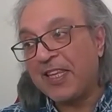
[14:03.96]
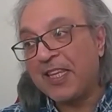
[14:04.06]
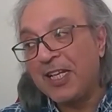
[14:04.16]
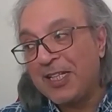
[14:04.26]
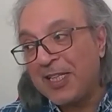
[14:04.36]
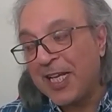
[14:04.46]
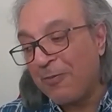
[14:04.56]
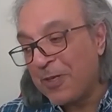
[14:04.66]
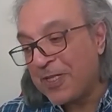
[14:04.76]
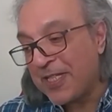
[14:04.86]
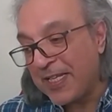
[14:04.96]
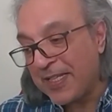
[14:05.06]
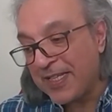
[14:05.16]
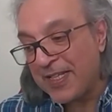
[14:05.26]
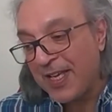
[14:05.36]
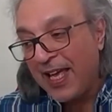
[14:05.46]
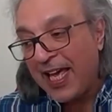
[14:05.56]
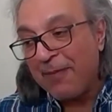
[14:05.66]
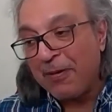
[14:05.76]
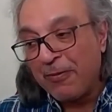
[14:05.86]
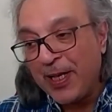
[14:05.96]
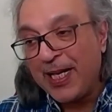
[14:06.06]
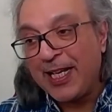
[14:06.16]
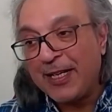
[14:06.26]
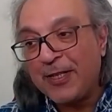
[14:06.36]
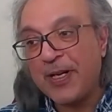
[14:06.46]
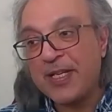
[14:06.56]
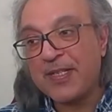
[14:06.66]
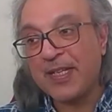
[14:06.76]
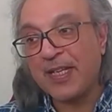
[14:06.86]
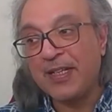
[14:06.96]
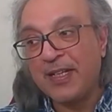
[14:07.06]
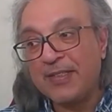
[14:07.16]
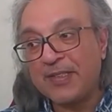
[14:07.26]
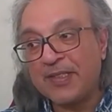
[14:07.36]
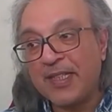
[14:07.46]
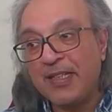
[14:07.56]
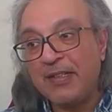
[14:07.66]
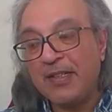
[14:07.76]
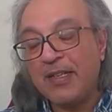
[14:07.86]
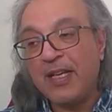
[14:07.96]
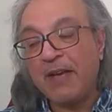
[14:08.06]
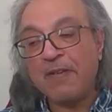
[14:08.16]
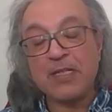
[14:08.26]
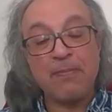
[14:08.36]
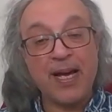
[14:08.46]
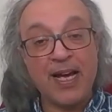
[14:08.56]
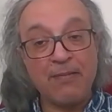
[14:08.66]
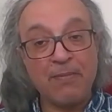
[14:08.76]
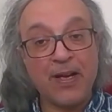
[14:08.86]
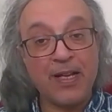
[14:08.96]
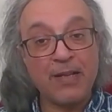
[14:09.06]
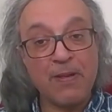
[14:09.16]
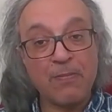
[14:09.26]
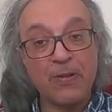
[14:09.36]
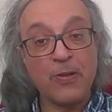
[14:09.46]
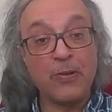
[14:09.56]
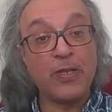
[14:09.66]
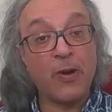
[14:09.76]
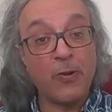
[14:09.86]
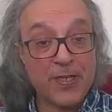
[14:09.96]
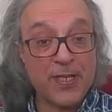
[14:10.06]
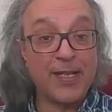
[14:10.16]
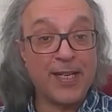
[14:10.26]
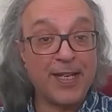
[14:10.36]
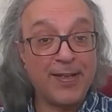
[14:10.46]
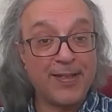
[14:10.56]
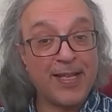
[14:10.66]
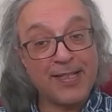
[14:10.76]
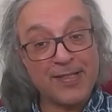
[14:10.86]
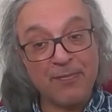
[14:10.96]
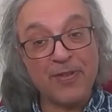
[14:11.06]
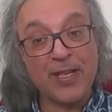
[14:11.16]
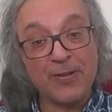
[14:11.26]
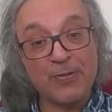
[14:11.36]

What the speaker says: third thing I would say is this: it'd be really interesting to see if there's a pattern behind the people who don't send it in. That's something else.